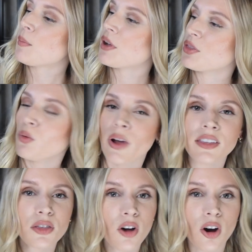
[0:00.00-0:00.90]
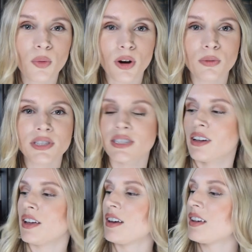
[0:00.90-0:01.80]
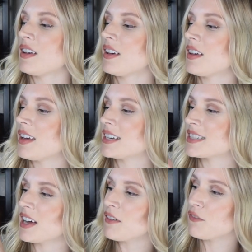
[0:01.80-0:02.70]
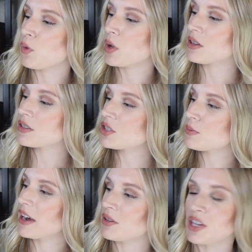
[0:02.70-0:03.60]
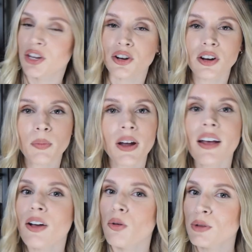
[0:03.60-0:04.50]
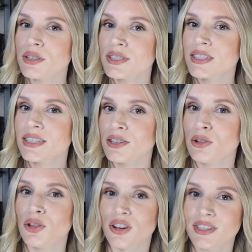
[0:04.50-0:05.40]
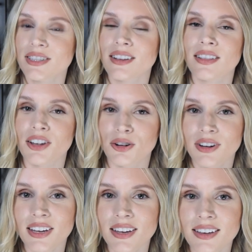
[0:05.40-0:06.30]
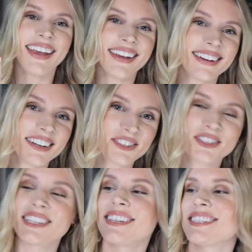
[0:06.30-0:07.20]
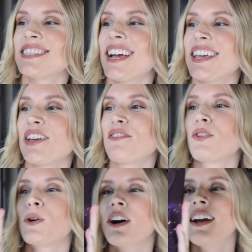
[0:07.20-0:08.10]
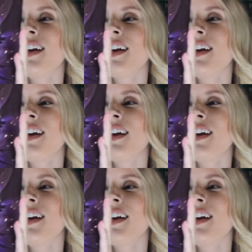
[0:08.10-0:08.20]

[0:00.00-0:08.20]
but the way that the artwork was done, it's not foiled around here, but it almost still looks glittery. And here's the dust jacket for